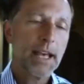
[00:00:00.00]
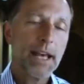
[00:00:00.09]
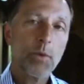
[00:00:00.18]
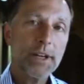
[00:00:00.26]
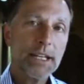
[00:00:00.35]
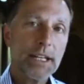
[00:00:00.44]
And
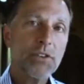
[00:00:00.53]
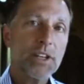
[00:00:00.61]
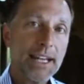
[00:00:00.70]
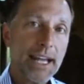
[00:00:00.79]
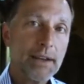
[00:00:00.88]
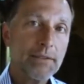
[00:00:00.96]
I want to give you
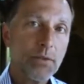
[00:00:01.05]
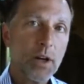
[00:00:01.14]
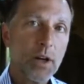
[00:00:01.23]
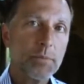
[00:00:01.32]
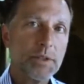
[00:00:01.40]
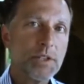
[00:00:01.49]
the name for
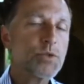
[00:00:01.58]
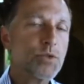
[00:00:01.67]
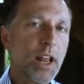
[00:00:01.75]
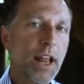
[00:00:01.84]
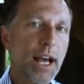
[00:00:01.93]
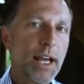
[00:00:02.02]
it, but just
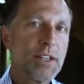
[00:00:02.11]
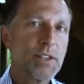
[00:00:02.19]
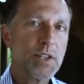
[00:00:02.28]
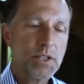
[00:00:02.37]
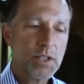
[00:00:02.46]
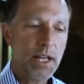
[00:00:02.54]
realize it's
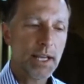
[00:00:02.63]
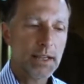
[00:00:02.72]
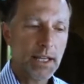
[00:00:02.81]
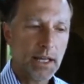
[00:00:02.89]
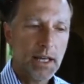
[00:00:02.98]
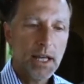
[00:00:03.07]
just like
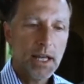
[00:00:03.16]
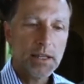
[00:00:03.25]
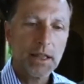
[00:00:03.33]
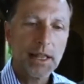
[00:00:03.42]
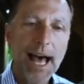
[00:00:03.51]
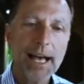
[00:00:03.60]
the
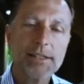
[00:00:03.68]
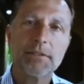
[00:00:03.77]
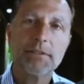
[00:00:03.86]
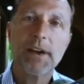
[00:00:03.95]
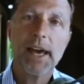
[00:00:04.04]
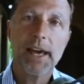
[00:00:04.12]
last
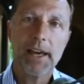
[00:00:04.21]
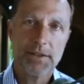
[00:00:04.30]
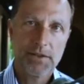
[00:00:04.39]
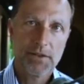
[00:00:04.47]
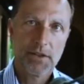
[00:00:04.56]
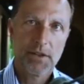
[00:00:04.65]

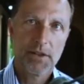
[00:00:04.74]
phase